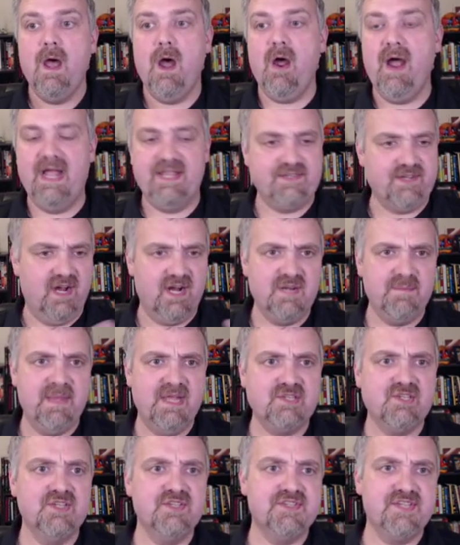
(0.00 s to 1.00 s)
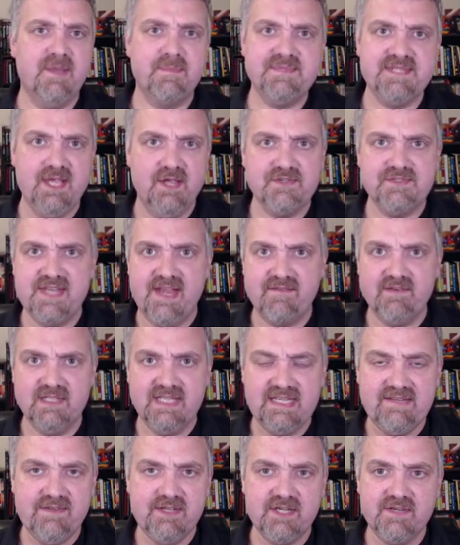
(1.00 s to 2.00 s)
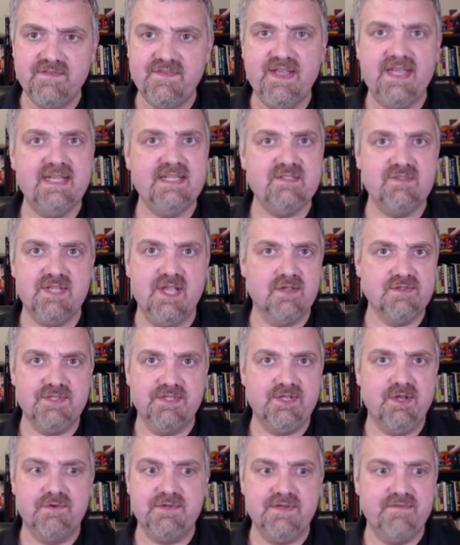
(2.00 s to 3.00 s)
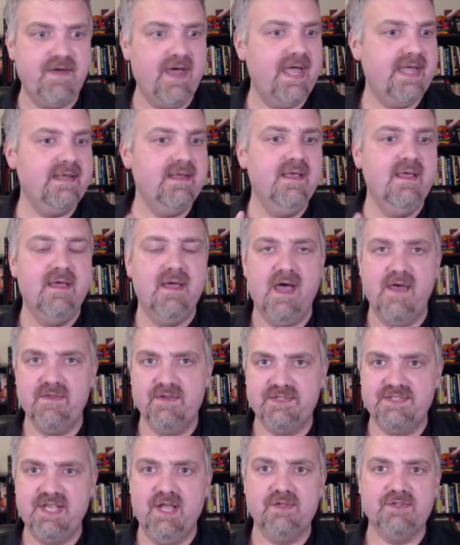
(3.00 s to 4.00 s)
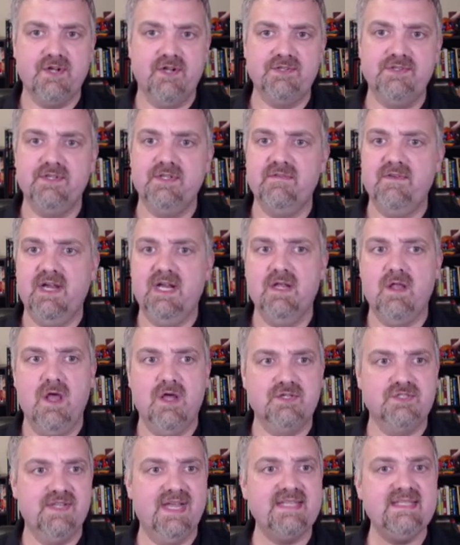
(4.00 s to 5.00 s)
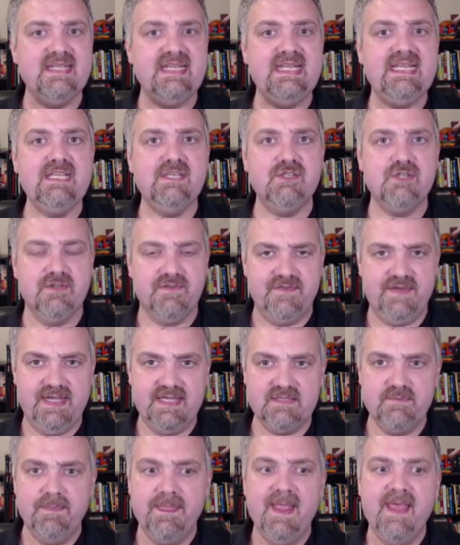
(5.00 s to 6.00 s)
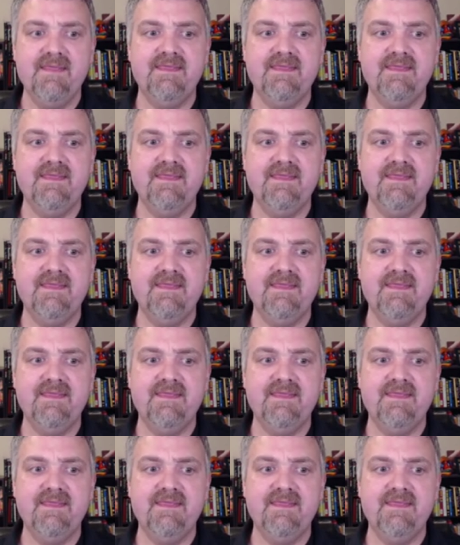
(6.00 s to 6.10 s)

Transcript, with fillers: All right, so I already mentioned some cells never leave interphase, cells that don't divide, other cells aren't there very long. So that's interphase.